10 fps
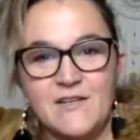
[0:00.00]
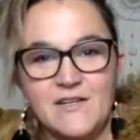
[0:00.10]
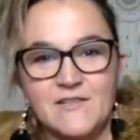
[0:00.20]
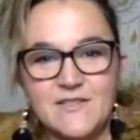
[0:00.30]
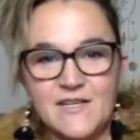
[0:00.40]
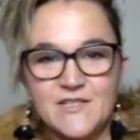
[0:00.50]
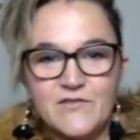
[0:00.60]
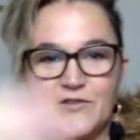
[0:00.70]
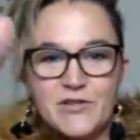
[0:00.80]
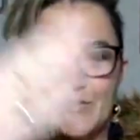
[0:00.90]
Here's sage
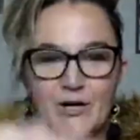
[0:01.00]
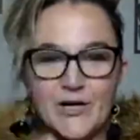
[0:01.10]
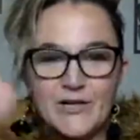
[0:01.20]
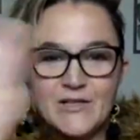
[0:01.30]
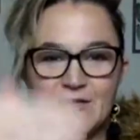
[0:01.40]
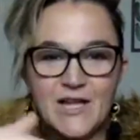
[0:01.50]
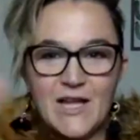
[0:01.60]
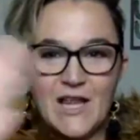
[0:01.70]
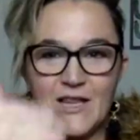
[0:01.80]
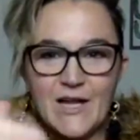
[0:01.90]
for you all.
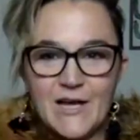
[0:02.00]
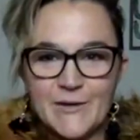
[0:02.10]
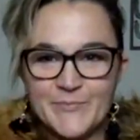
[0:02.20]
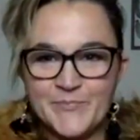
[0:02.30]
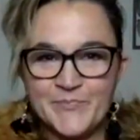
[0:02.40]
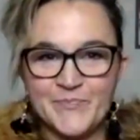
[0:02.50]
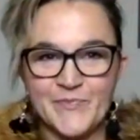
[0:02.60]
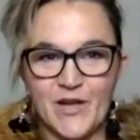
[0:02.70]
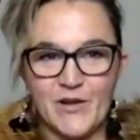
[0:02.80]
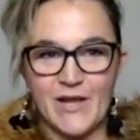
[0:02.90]
La la la.
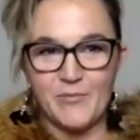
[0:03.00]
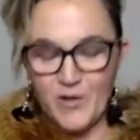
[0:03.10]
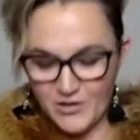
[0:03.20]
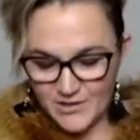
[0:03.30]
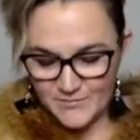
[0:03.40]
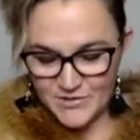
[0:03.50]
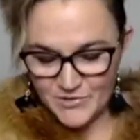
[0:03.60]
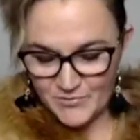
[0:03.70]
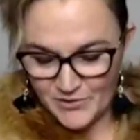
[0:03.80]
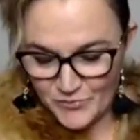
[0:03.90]
Okay, welcome
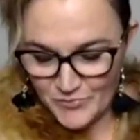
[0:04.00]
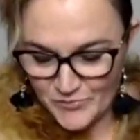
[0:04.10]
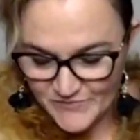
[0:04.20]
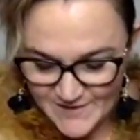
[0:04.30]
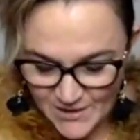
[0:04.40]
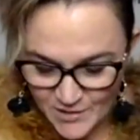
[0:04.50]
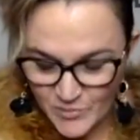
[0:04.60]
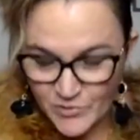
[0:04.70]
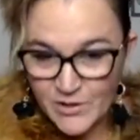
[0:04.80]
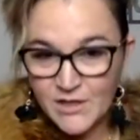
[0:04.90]
to my new moon
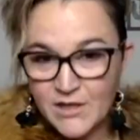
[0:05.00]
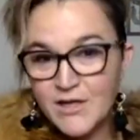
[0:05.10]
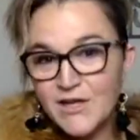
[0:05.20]
ceremony.